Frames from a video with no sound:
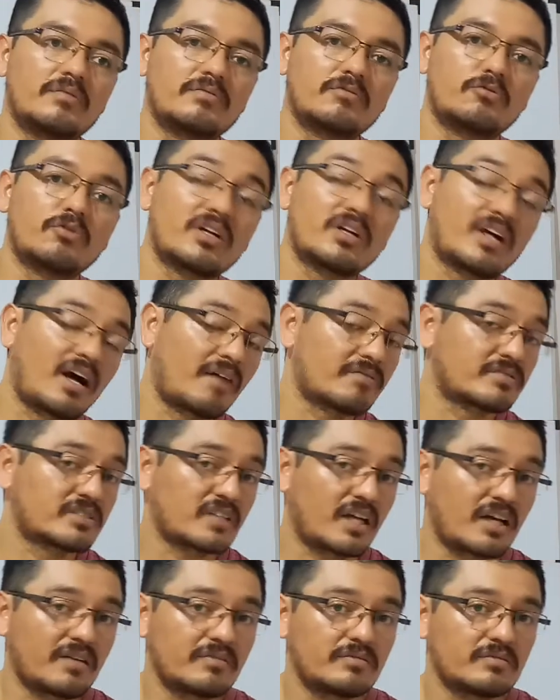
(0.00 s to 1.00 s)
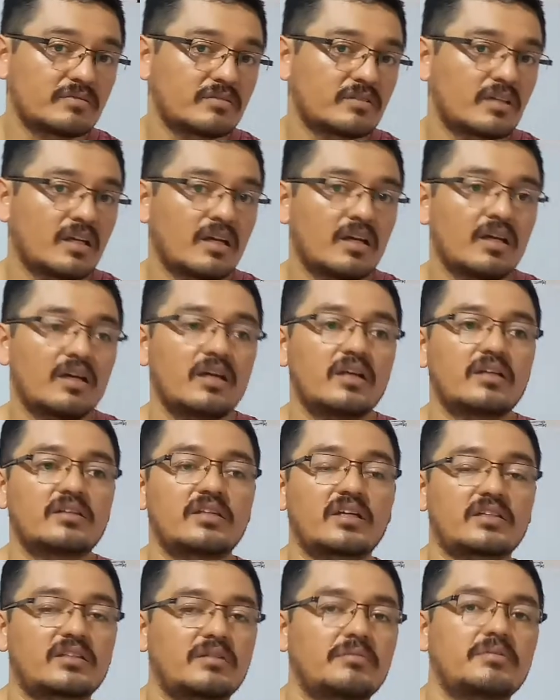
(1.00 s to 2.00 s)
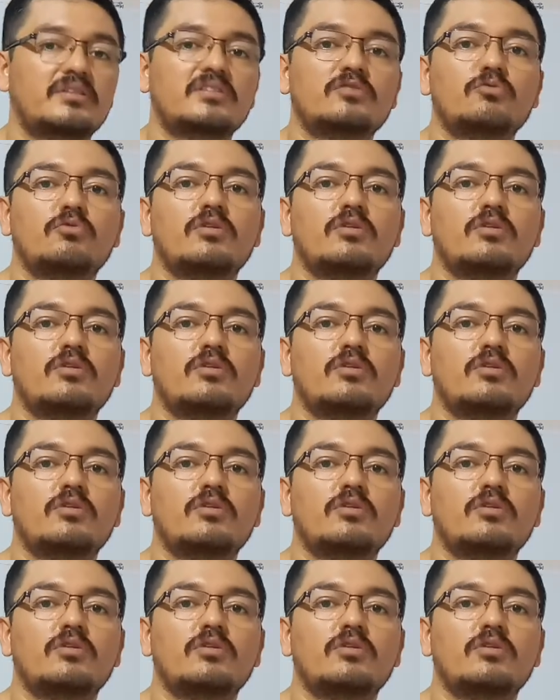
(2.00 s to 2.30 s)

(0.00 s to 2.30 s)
we have time, the activities